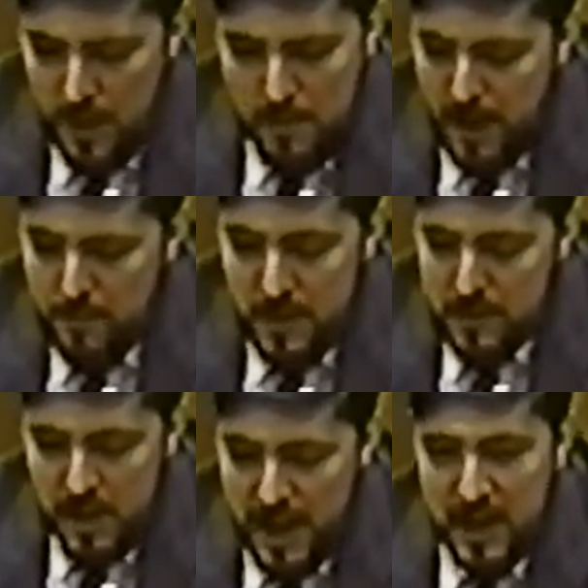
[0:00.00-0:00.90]
The
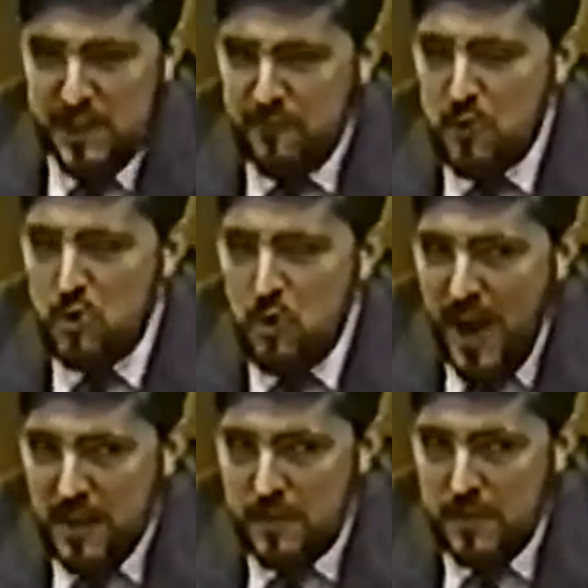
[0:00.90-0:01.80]
amendment takes for
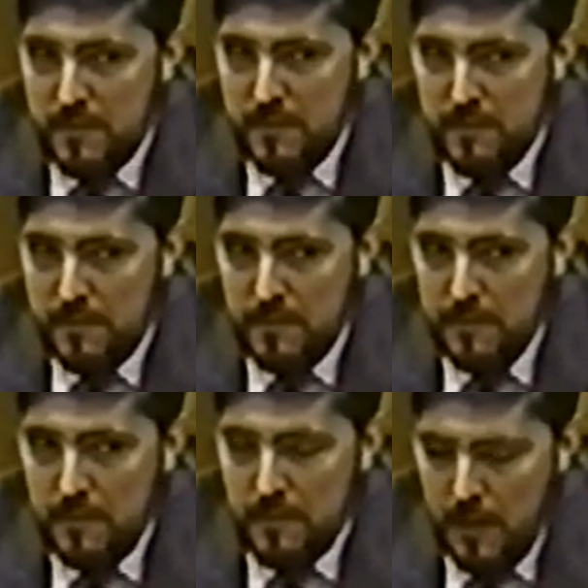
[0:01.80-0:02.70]
granted
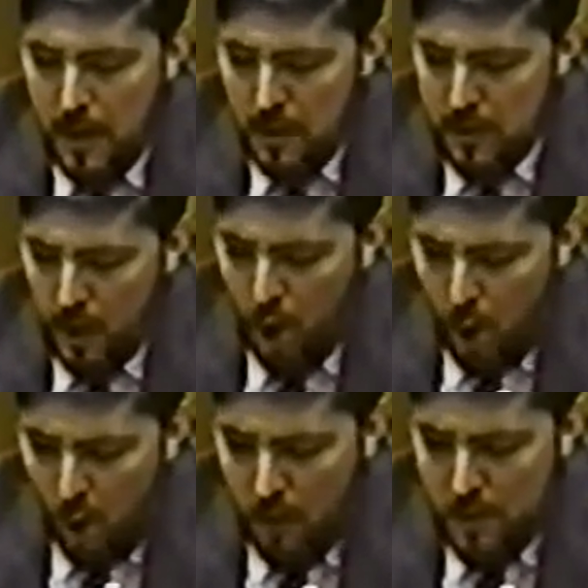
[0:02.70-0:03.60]
that
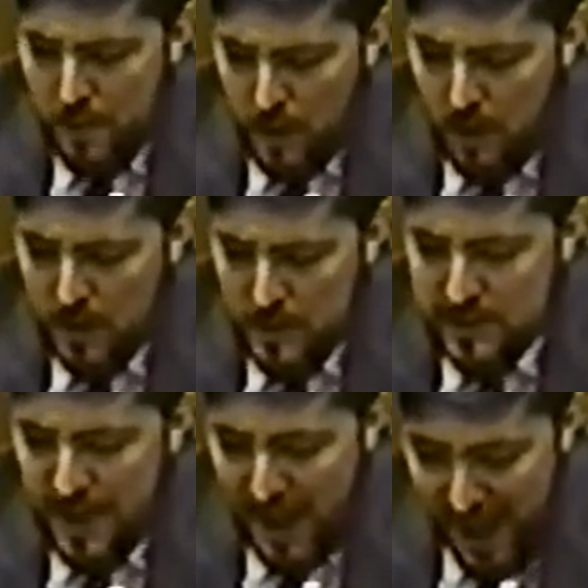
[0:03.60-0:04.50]
all
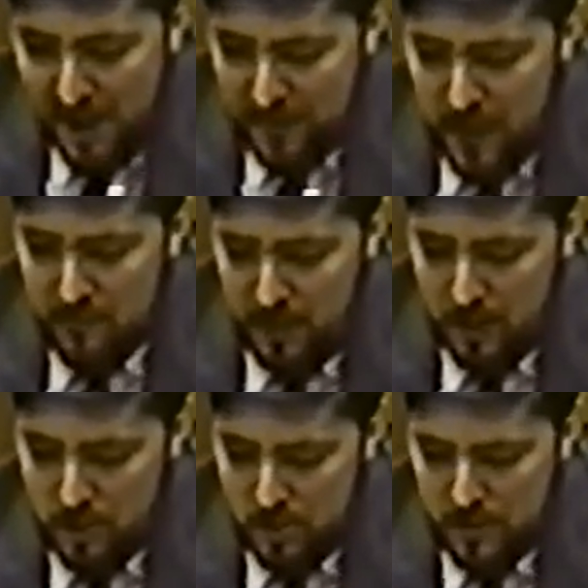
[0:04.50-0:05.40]
Americans have a
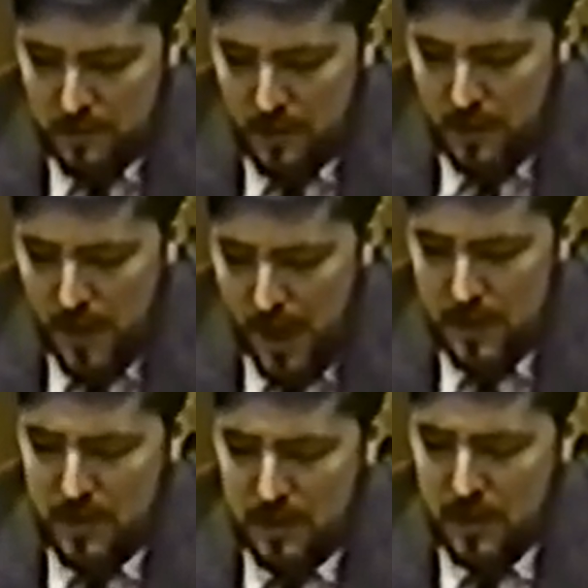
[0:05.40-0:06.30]
religion
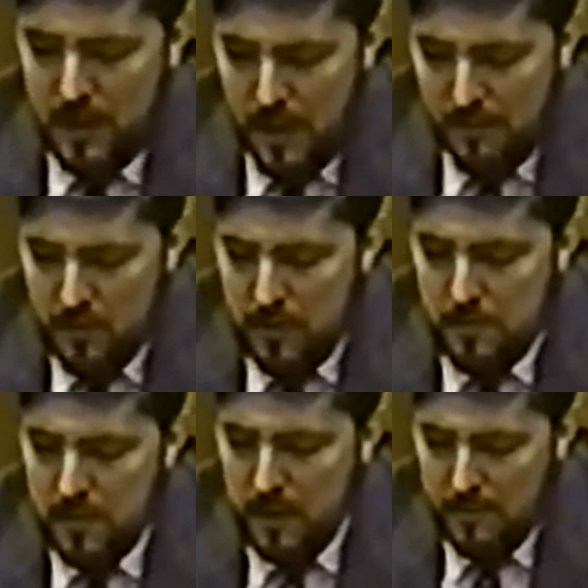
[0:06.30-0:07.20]
and that the
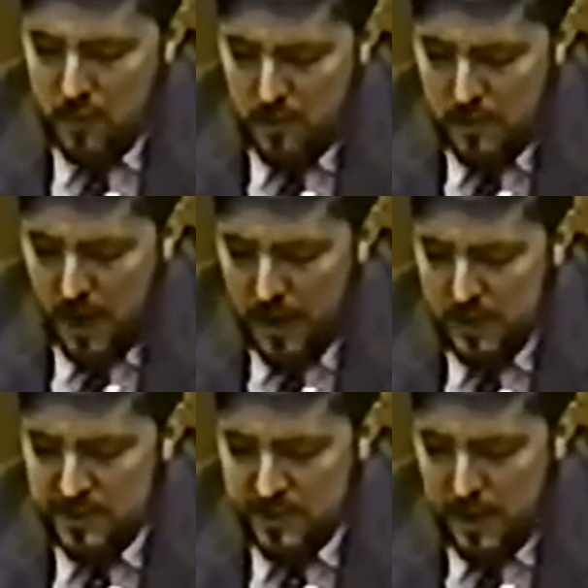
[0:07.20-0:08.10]
government of the
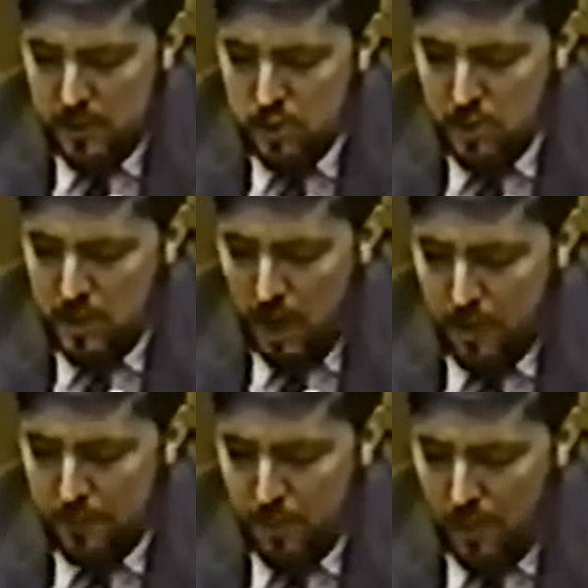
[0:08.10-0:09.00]
United States should
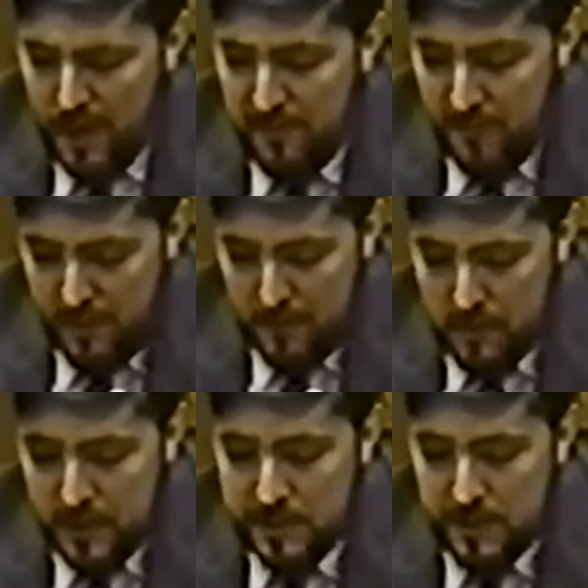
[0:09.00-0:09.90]
not play
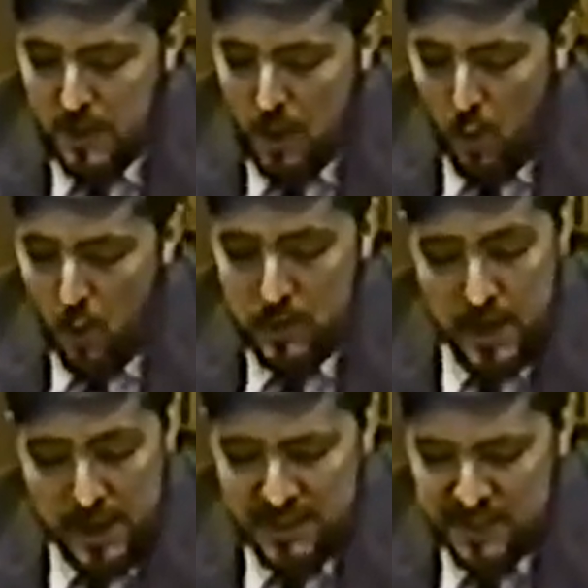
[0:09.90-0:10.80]
favorites or
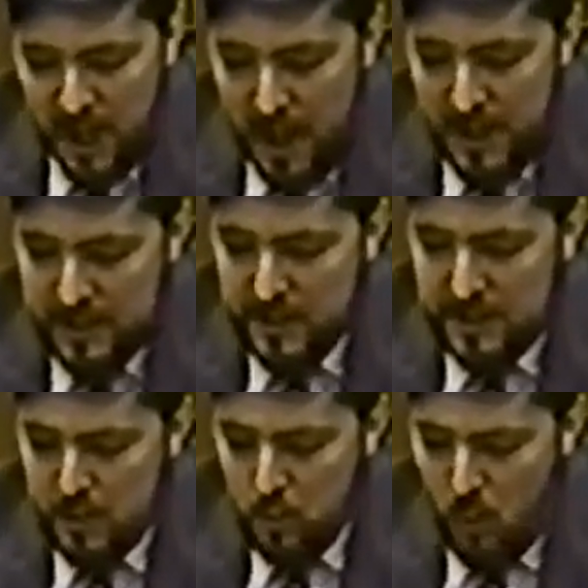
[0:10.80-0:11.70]
take sides
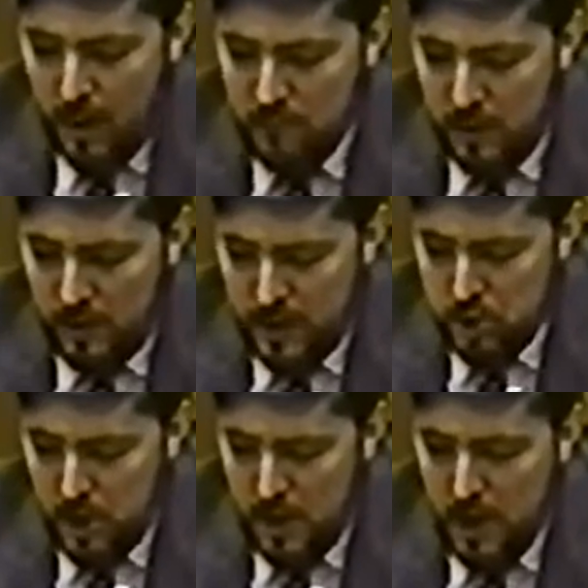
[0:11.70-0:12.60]
as to one
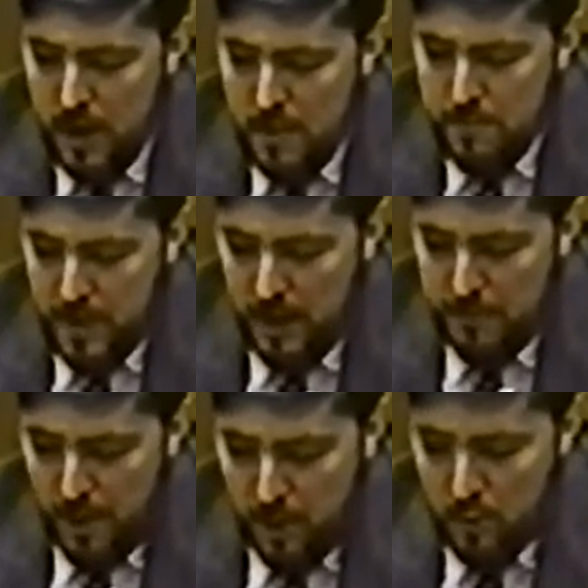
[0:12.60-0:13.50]
religion
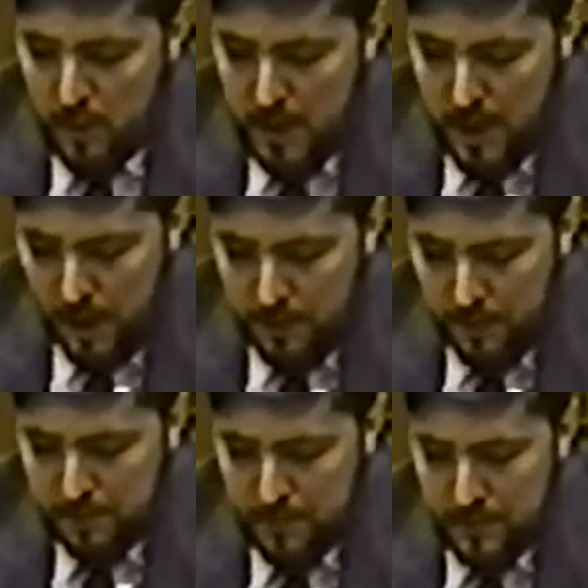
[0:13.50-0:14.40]
being better than the
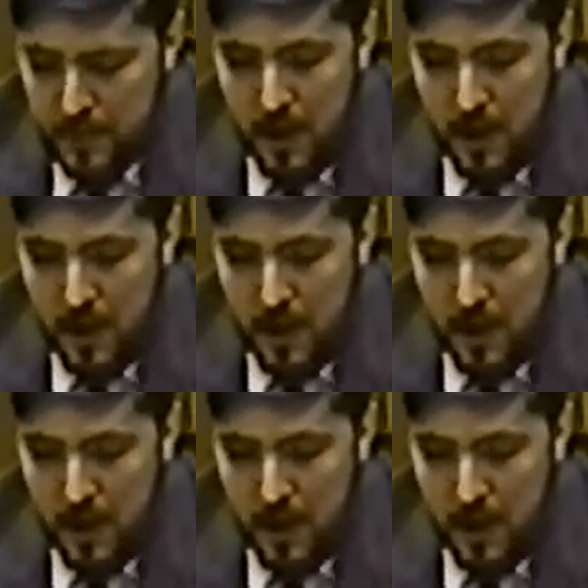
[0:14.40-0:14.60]
other,